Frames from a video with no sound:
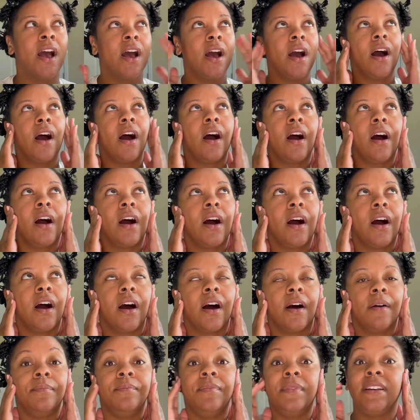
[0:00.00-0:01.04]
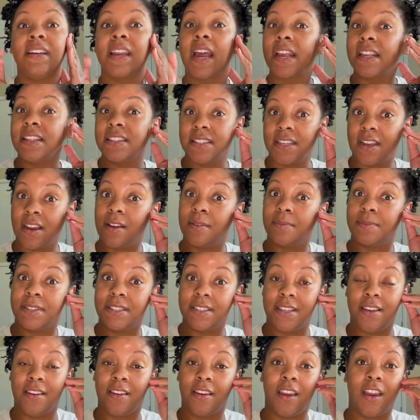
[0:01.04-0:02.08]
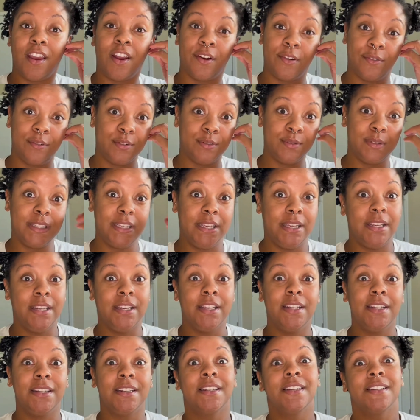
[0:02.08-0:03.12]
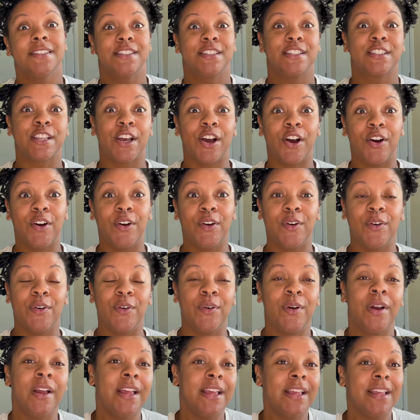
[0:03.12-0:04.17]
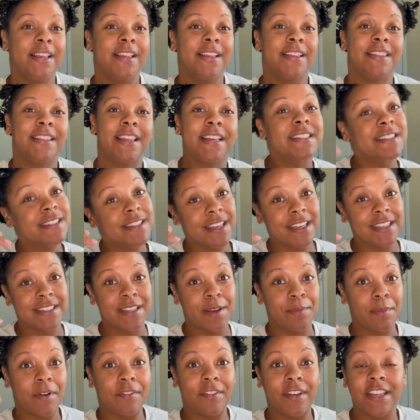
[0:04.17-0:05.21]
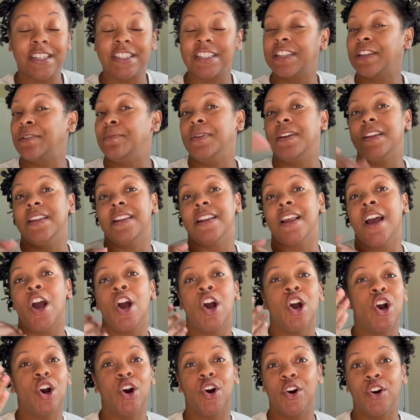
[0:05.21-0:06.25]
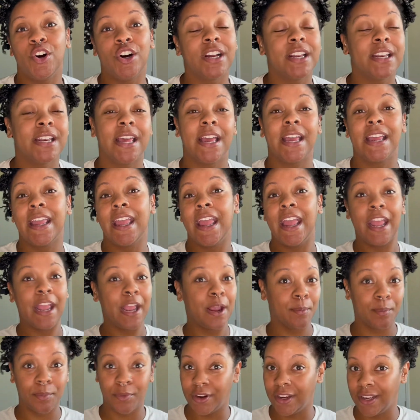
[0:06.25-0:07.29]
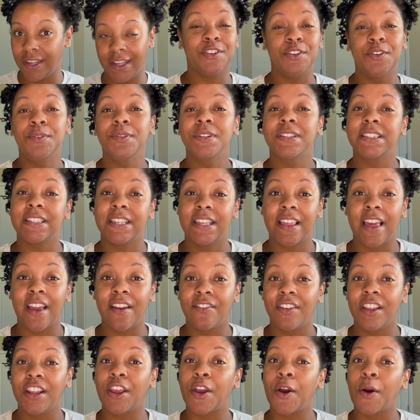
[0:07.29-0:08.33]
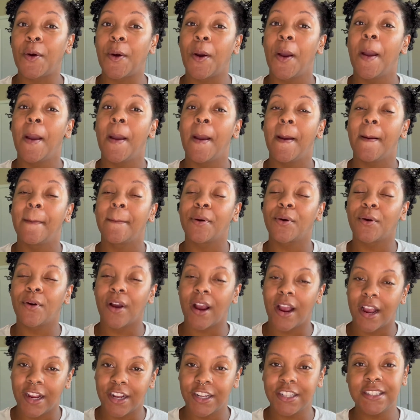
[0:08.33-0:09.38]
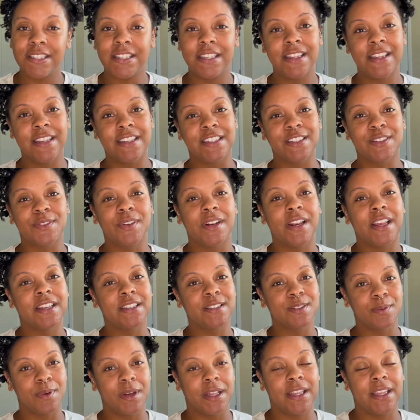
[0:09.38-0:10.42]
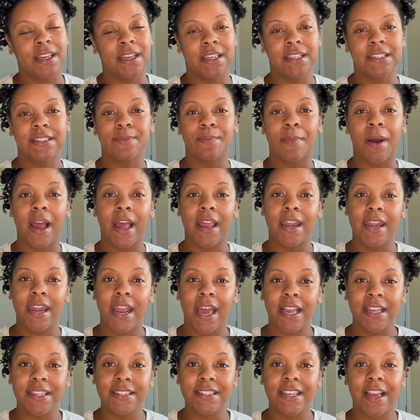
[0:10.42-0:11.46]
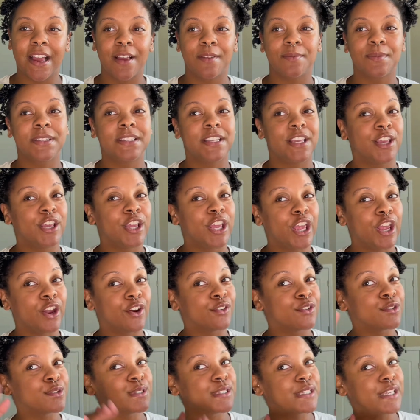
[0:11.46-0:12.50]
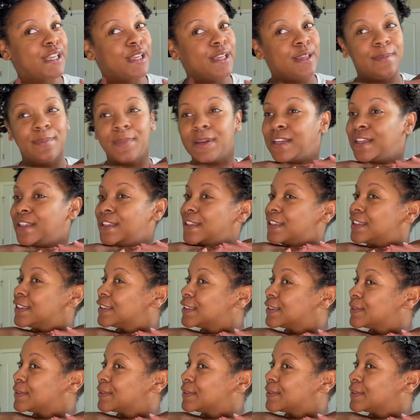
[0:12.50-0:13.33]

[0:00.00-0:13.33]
nighttime skincare routine. So that's the last time I've actually been on camera. You will see that video prior to this one, as well as my nighttime skincare routine, because